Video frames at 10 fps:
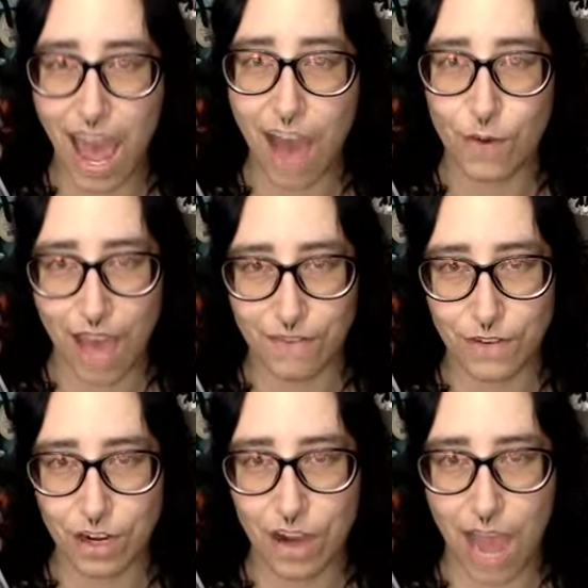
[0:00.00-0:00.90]

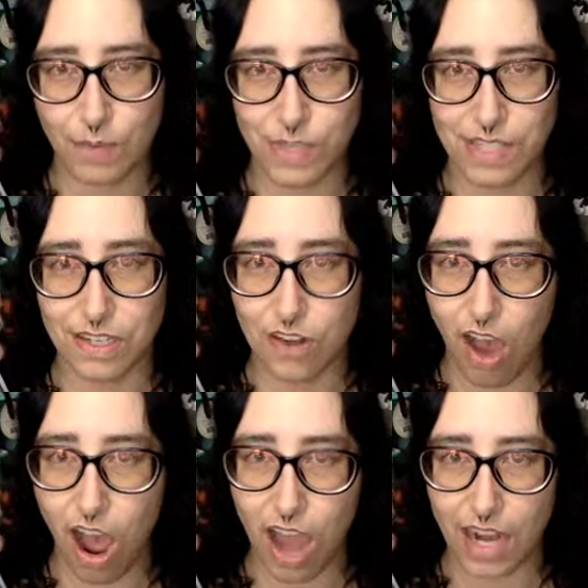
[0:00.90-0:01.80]
However, I was
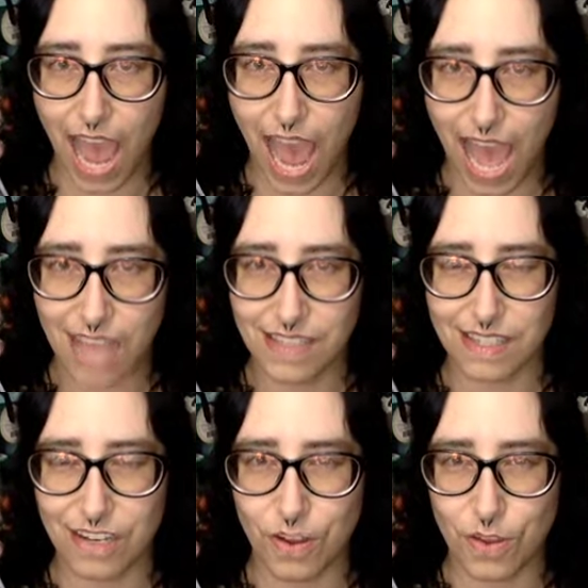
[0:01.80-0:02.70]
not
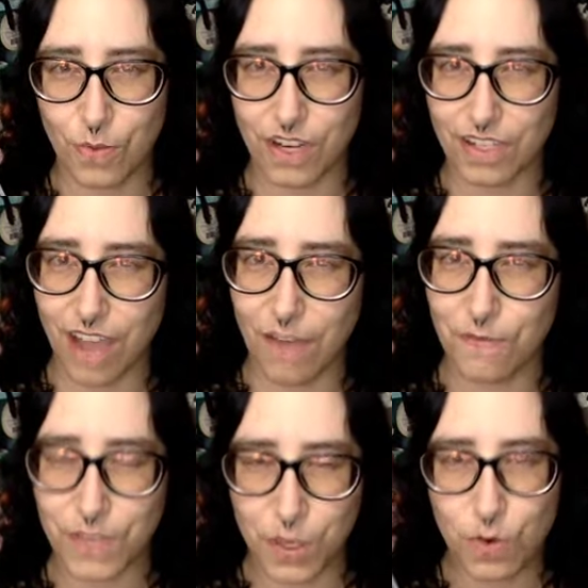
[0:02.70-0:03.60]
as, you know, there were a
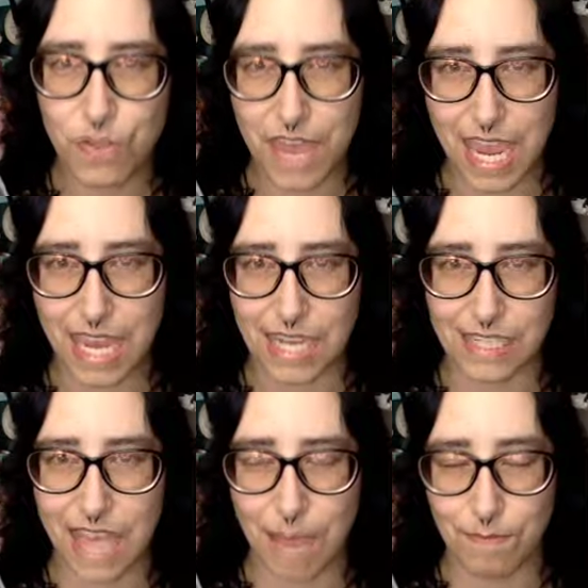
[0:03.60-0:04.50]
few
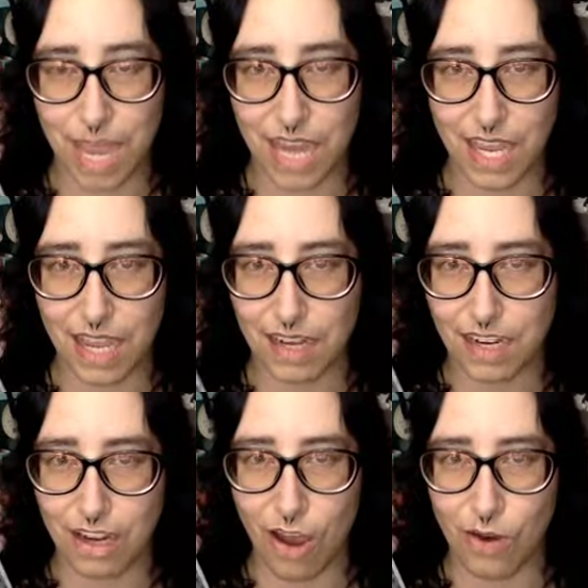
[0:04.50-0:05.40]
things that made it,
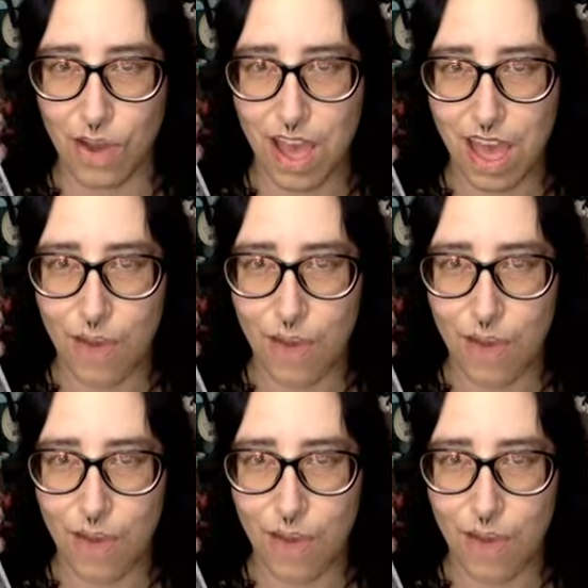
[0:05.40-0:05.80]
you know,